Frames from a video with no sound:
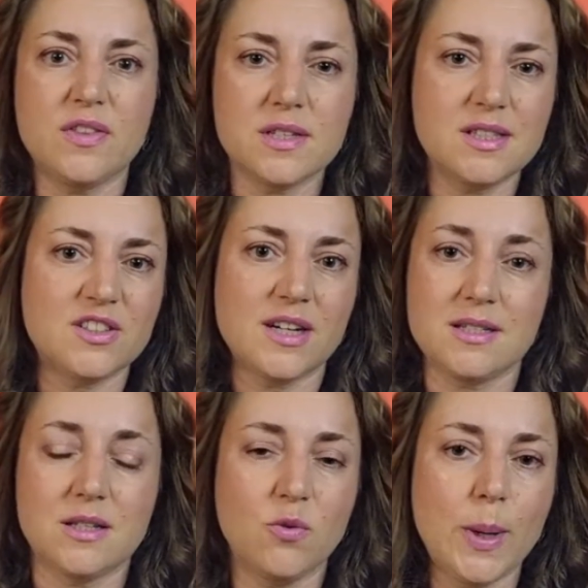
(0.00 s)
the
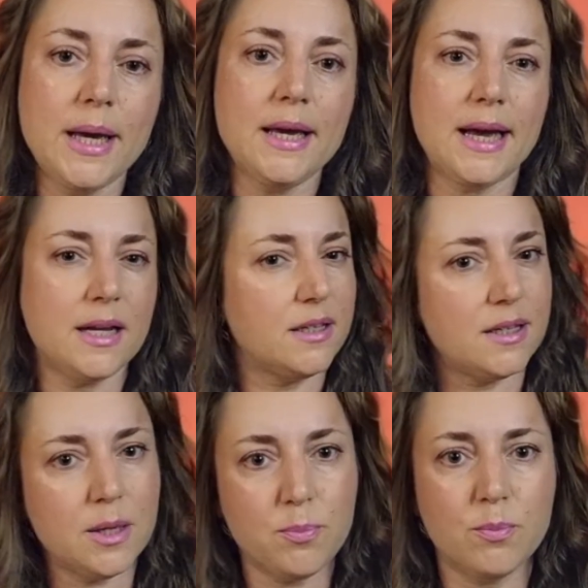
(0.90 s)
stress away and
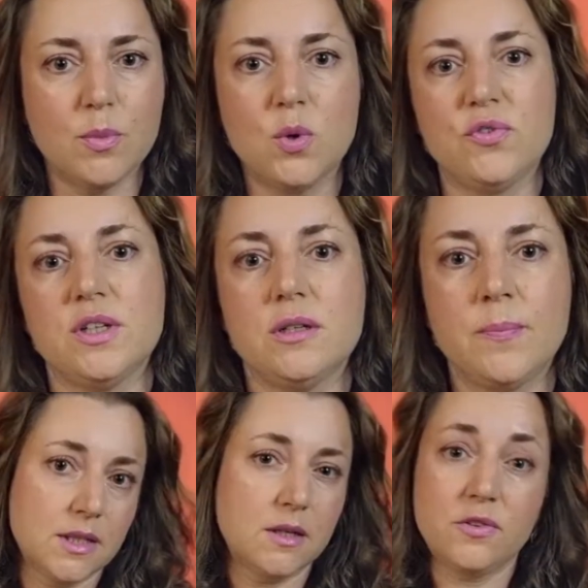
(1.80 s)
keep moving.
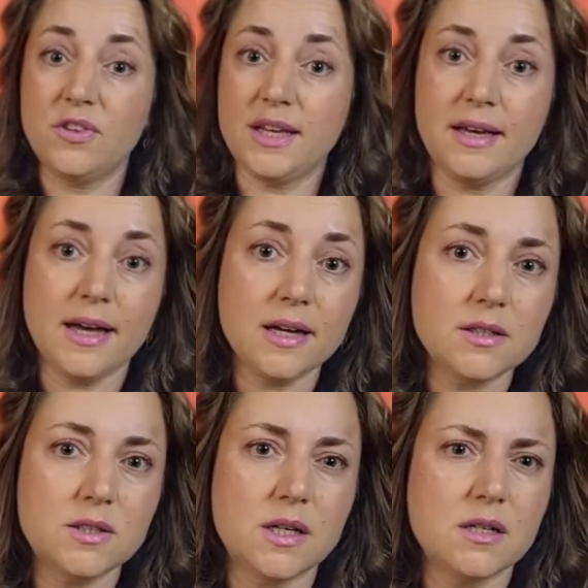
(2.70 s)
They
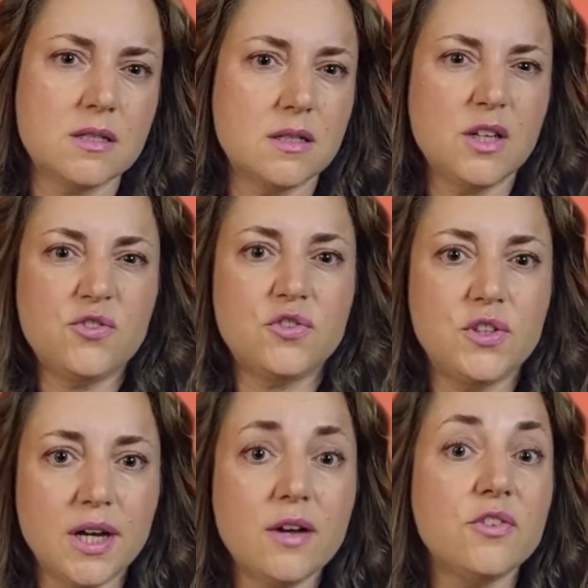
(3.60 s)
act as if
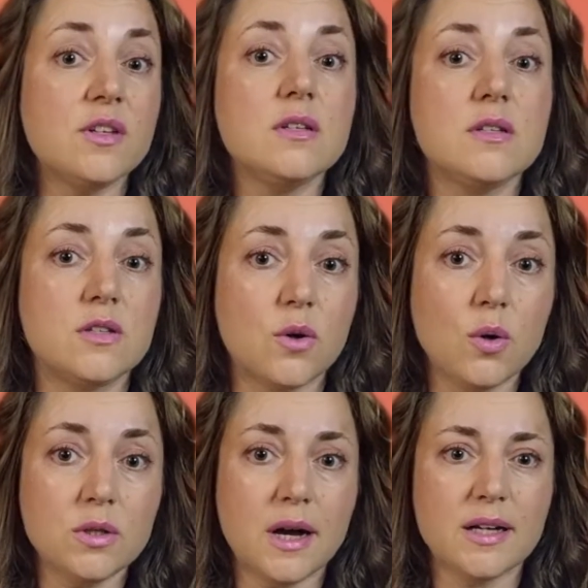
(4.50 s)
nothing is
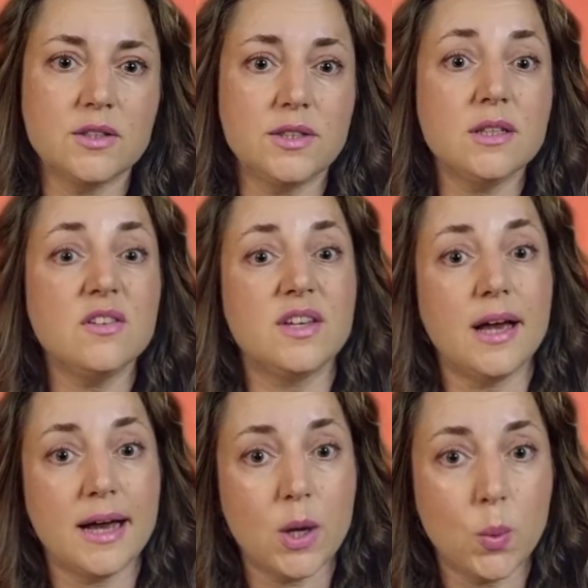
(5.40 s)
wrong until they
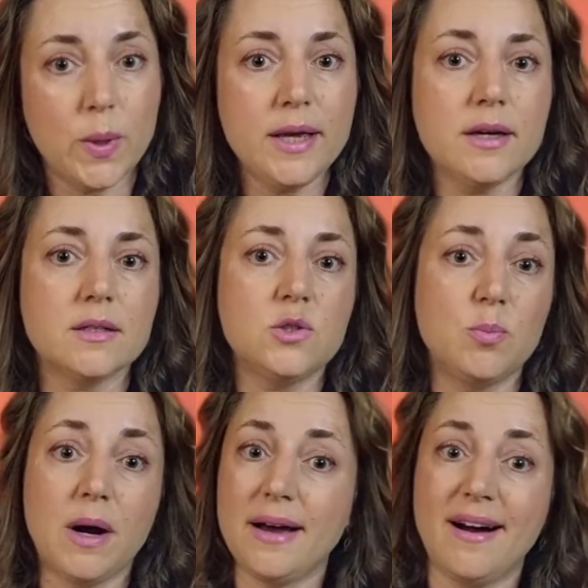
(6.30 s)
are
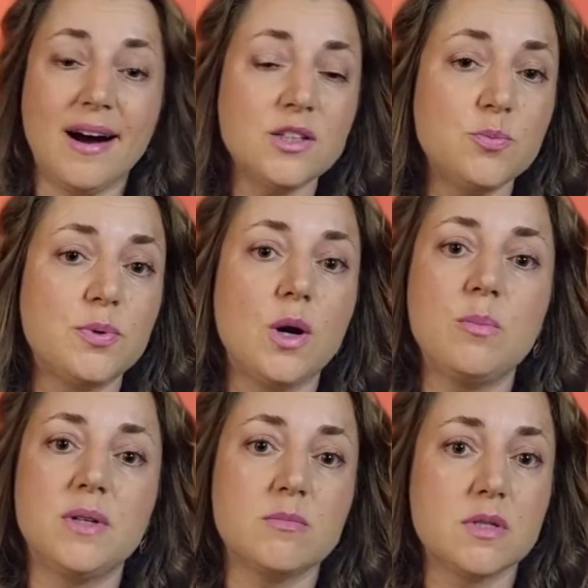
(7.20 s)
awakened by heart
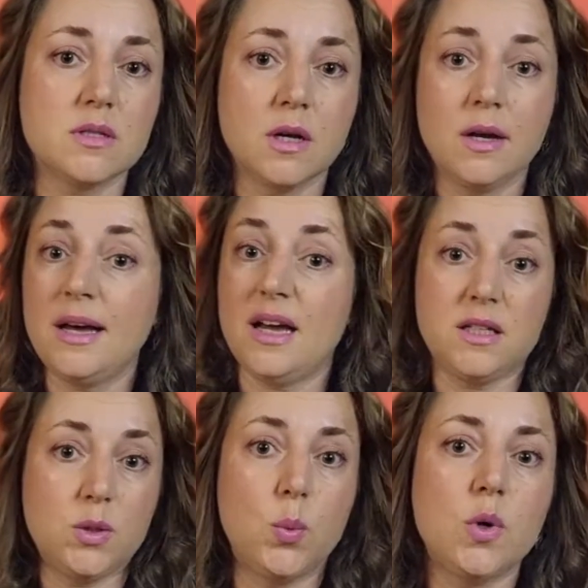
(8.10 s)
problems, a
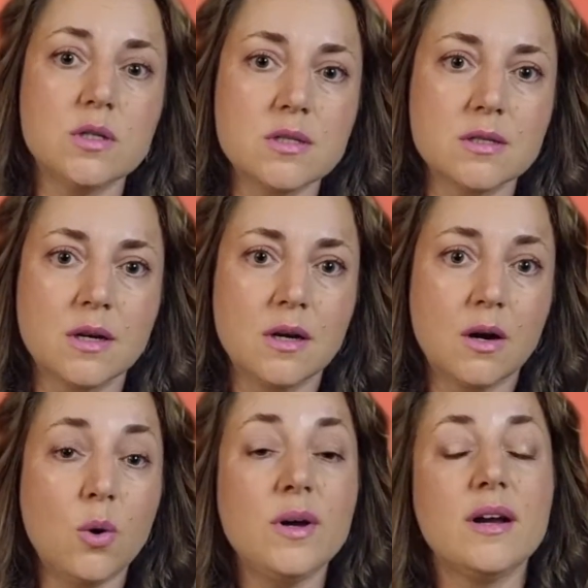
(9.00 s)
divorce,
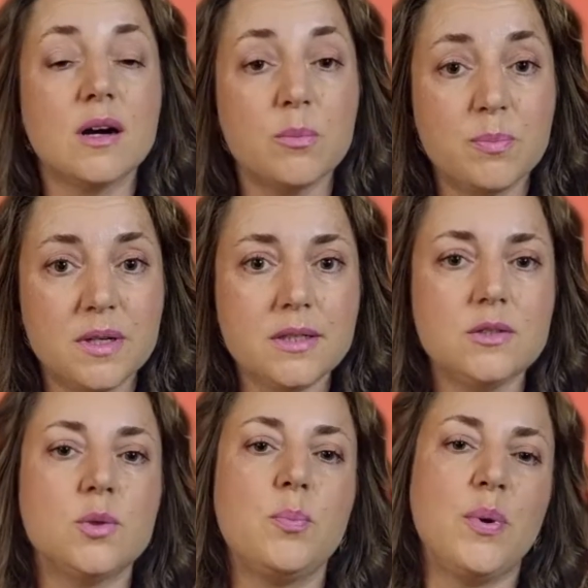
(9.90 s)
or a
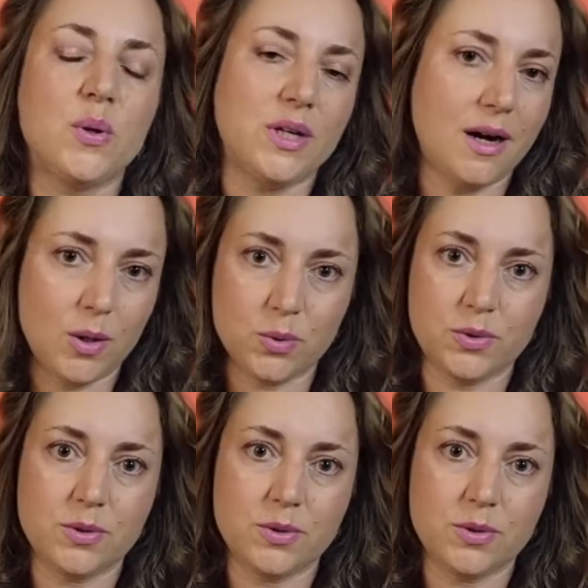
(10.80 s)
complete burnout.